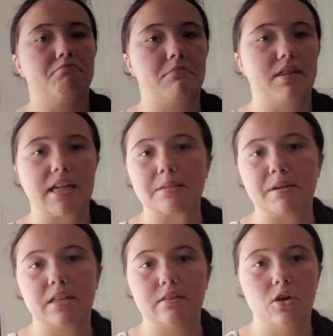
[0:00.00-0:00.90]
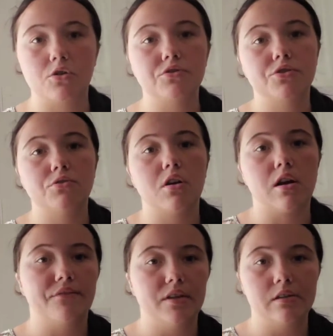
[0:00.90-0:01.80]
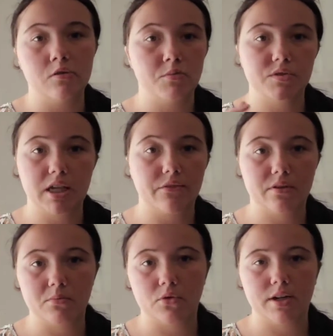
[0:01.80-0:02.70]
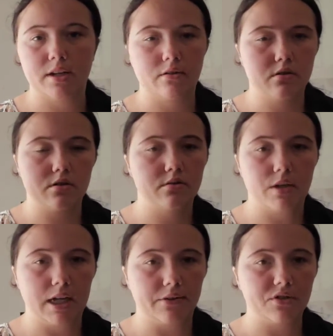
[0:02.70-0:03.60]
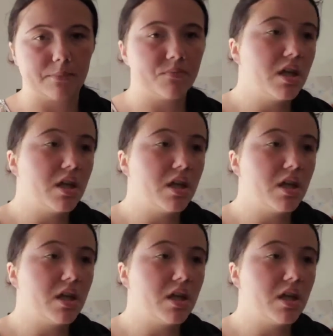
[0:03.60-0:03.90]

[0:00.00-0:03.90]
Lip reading: And that's my go-to coffee almost every morning or when I have time.